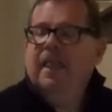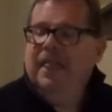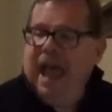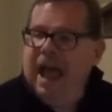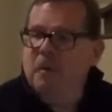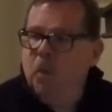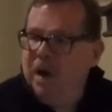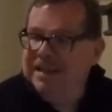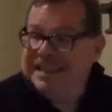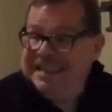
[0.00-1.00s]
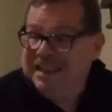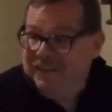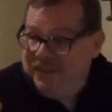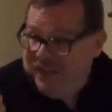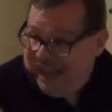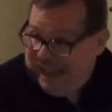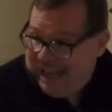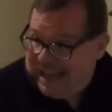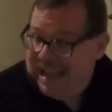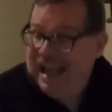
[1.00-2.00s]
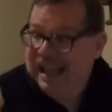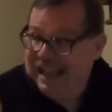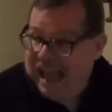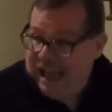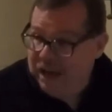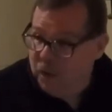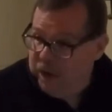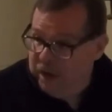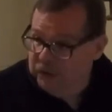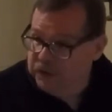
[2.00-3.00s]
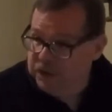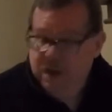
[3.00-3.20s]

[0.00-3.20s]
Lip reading: That was Davidic language.